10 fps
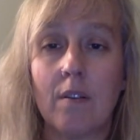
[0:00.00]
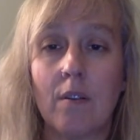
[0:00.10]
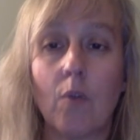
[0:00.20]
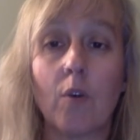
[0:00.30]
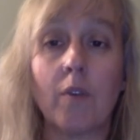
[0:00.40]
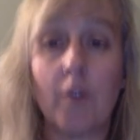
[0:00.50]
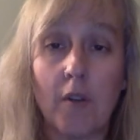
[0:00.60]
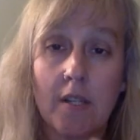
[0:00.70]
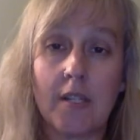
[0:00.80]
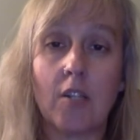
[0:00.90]
or if you're
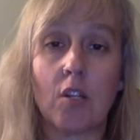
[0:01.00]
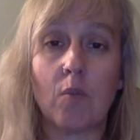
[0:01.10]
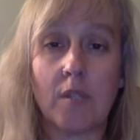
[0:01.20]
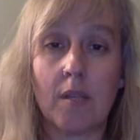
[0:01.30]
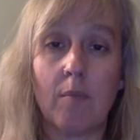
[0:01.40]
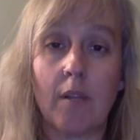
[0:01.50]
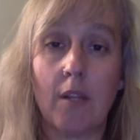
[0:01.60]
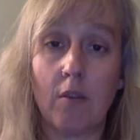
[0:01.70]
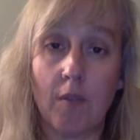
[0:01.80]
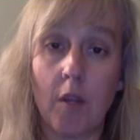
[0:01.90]
in a session with somebody,
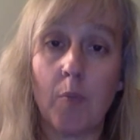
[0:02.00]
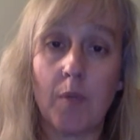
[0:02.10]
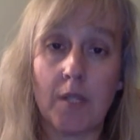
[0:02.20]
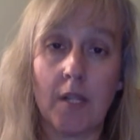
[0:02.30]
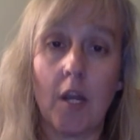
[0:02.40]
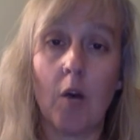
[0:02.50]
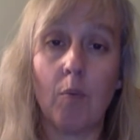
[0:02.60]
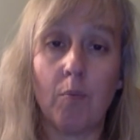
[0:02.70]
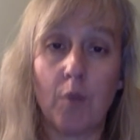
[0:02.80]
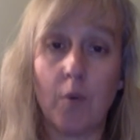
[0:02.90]
your therapist can
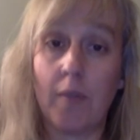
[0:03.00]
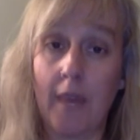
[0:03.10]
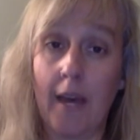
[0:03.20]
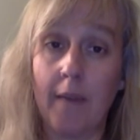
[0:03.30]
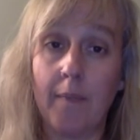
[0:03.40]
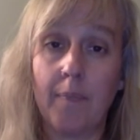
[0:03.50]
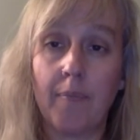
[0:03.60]
help you with that,